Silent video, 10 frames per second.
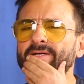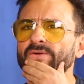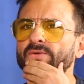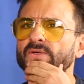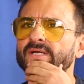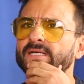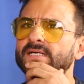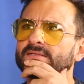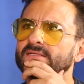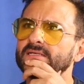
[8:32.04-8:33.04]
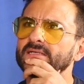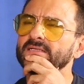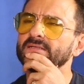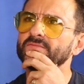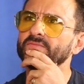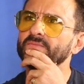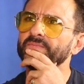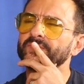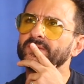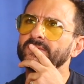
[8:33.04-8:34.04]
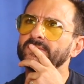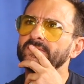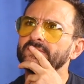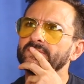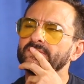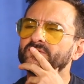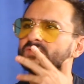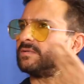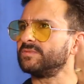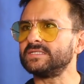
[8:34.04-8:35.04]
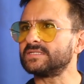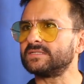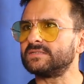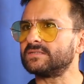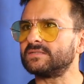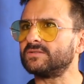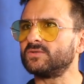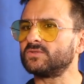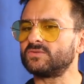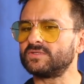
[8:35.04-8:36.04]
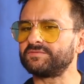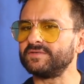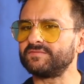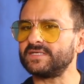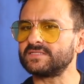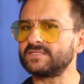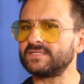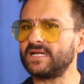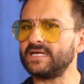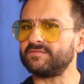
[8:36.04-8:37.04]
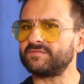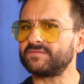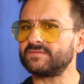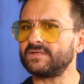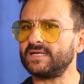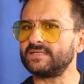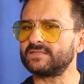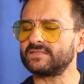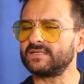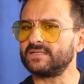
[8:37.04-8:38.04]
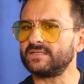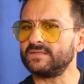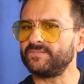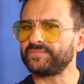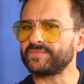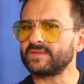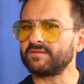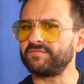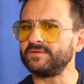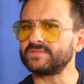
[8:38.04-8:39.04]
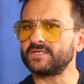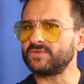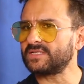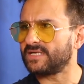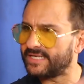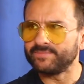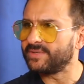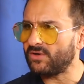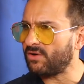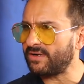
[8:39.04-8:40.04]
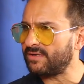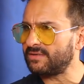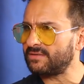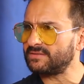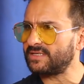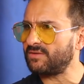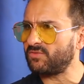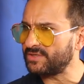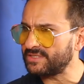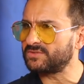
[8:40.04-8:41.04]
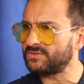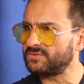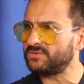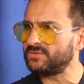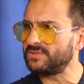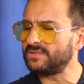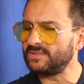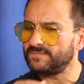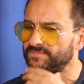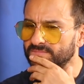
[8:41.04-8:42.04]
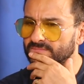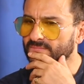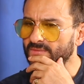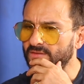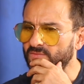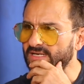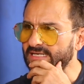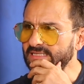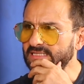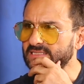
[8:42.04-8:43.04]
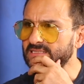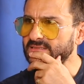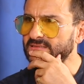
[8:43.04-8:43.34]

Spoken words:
I don't know, yaar, for some reason, you go through different phases in life. And the films that were turning me on, that I wanted to do, were like this.